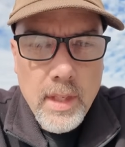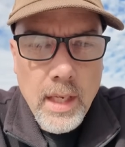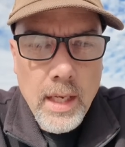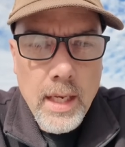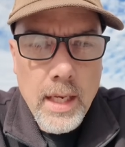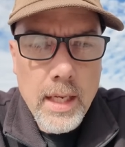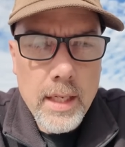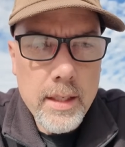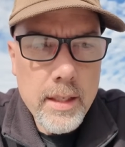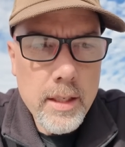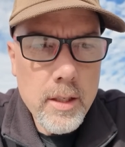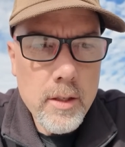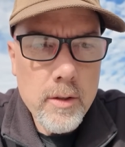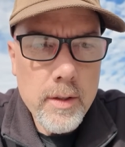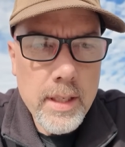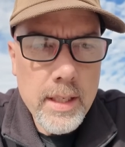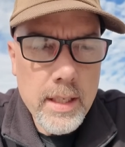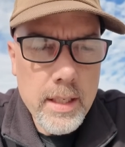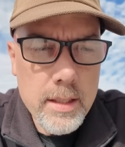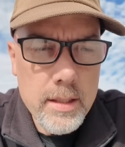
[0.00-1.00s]
and here
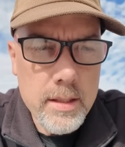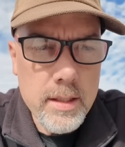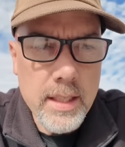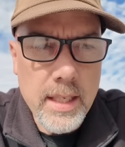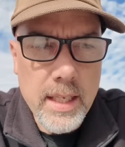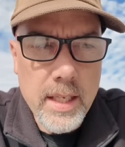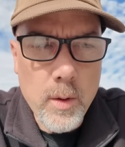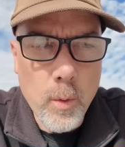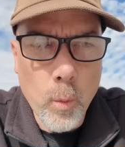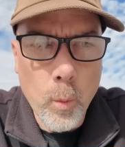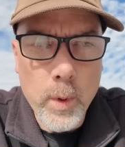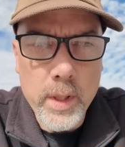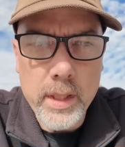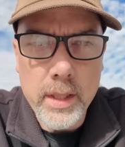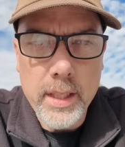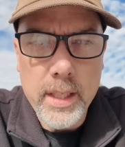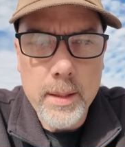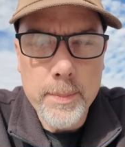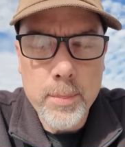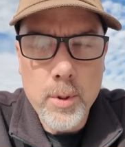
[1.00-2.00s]
is the
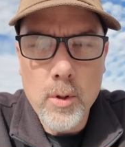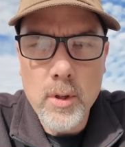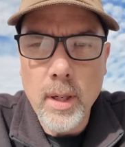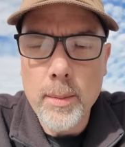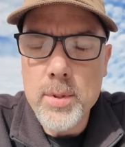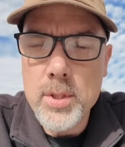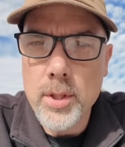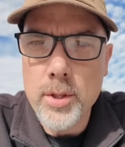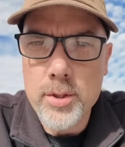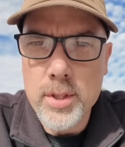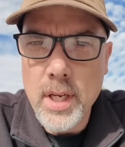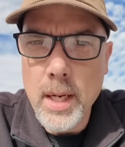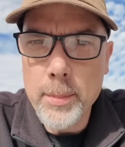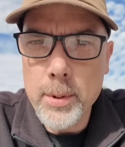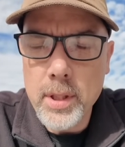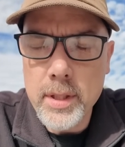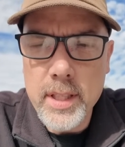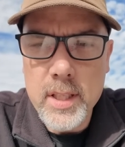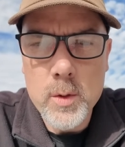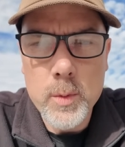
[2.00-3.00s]
WinLink program. So there's a
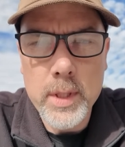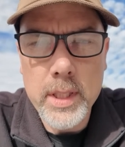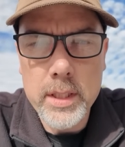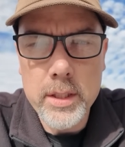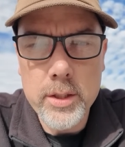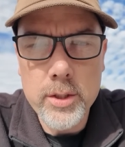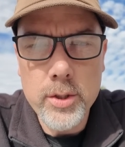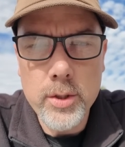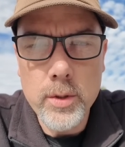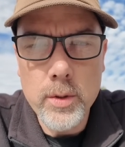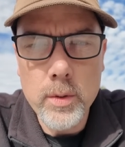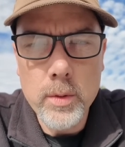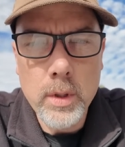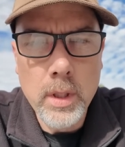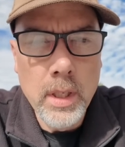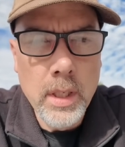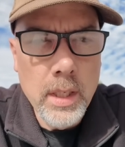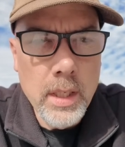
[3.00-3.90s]
couple of things we need to do